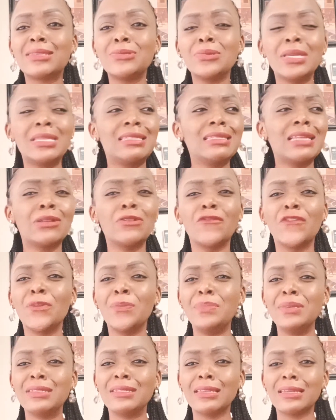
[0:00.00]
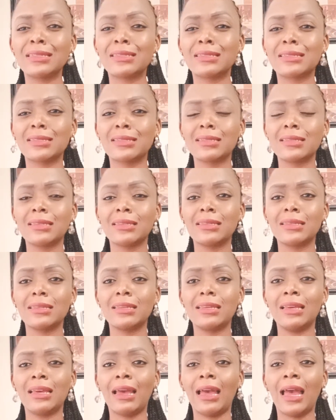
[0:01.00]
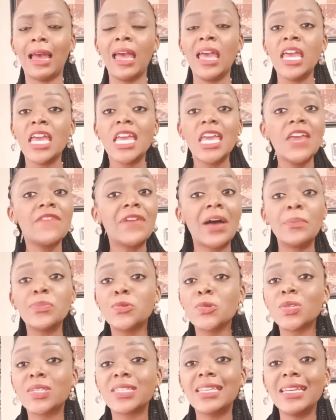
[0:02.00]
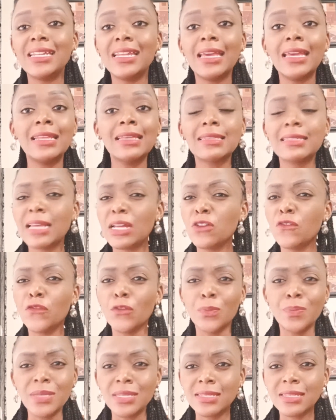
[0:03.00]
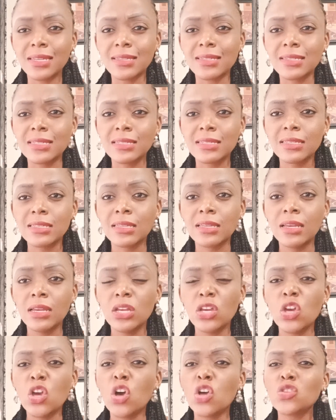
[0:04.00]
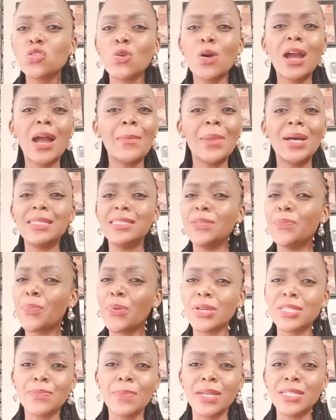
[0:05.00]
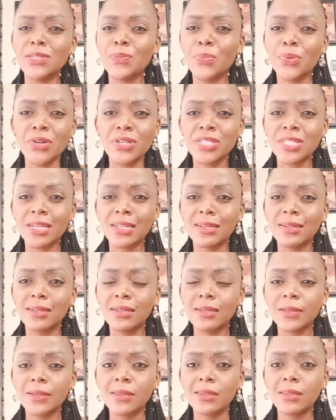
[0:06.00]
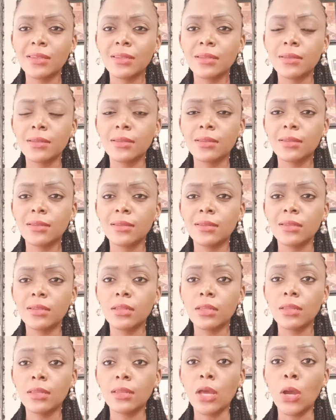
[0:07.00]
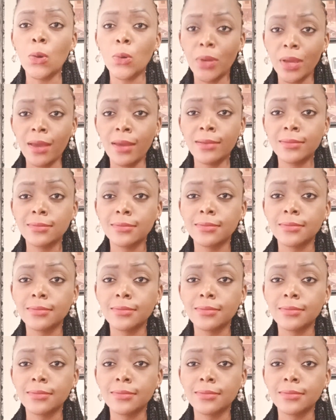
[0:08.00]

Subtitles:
It's none of your business. If I'm too skinny, it is none of your business. Don't come and depress my depression. Okay?